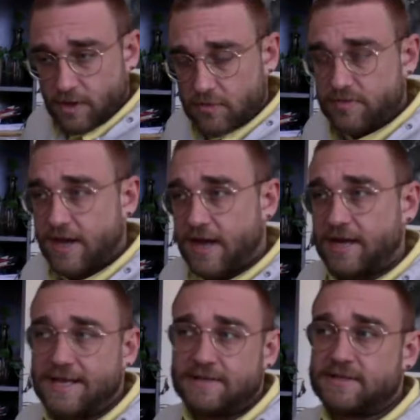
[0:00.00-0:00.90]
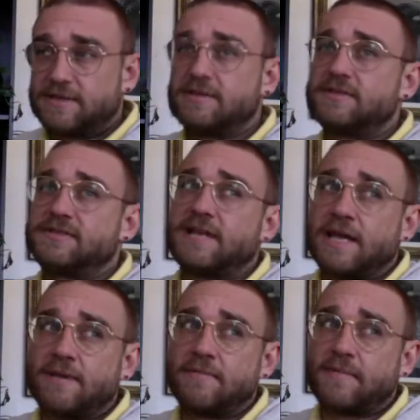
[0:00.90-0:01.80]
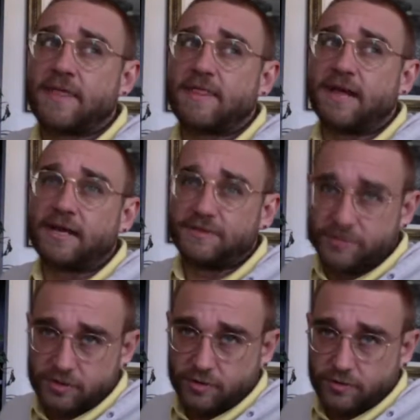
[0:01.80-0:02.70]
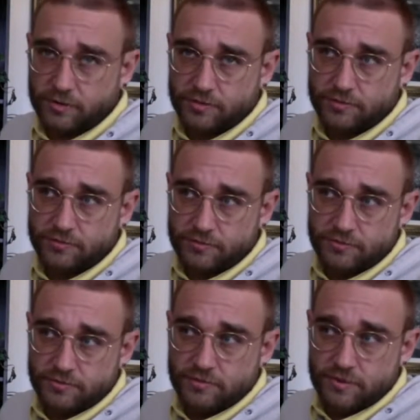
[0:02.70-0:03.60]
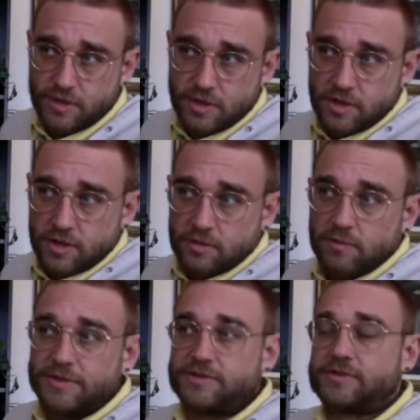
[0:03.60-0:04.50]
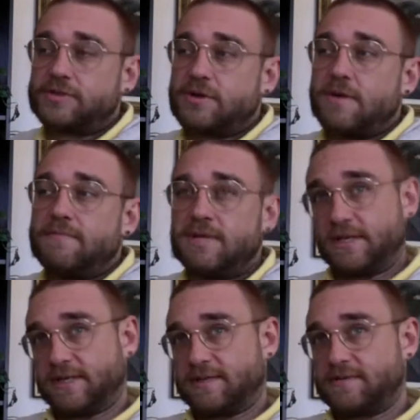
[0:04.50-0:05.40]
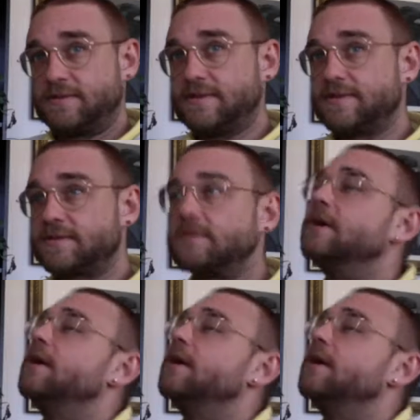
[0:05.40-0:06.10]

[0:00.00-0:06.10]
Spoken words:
that he did the same thing to, which means